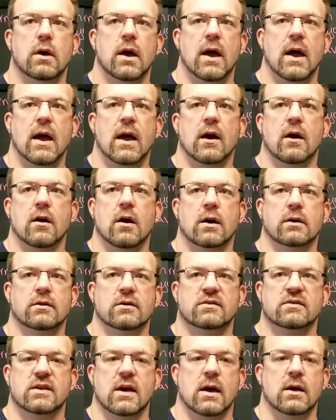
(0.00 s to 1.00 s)
err on the
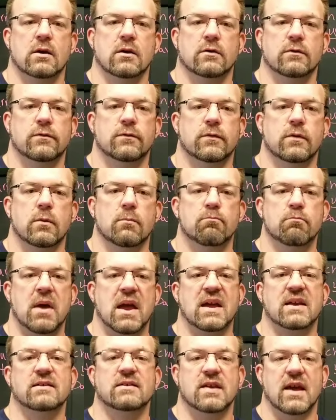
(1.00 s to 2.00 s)
side of
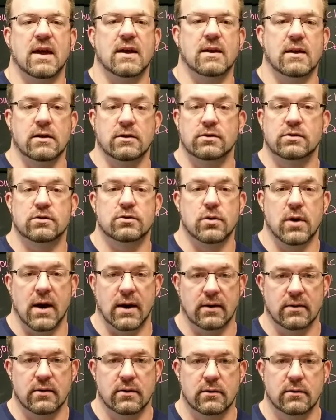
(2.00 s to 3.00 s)
maintaining
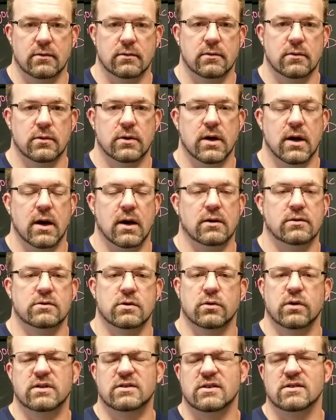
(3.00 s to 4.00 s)
strength, okay?
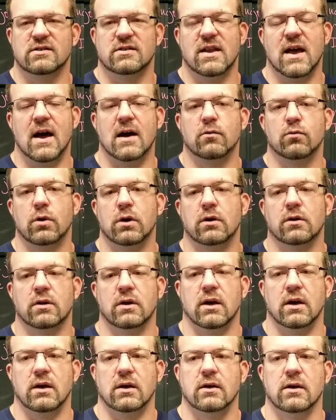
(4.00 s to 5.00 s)
So this is not
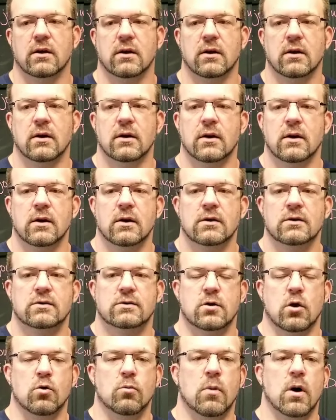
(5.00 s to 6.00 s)
really
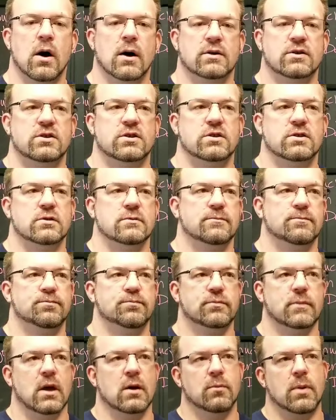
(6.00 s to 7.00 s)
so much
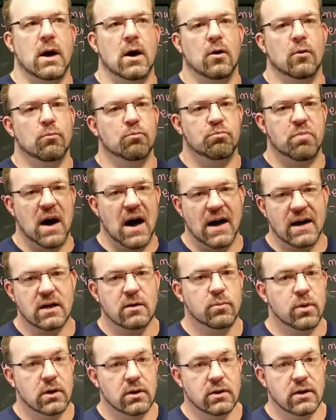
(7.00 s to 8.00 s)
about
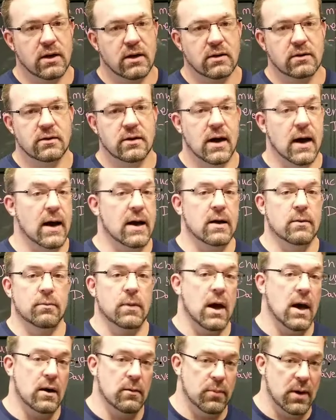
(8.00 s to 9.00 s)
bodybuilding. I am
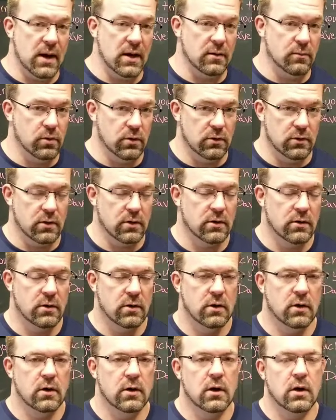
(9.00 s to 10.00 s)
not a bodybuilder.
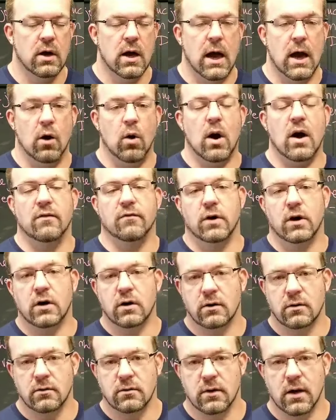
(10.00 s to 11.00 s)

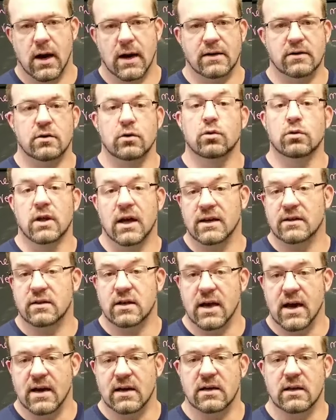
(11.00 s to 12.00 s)
However, I do like
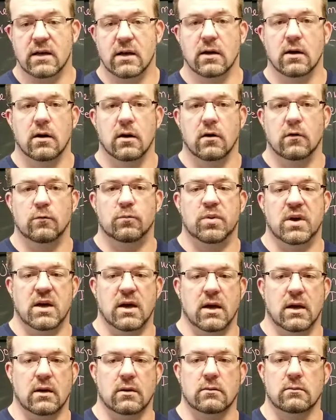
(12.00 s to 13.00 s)
the idea of
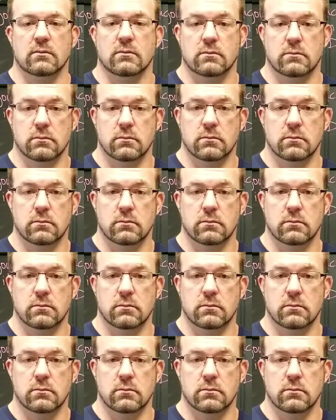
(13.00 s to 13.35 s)
being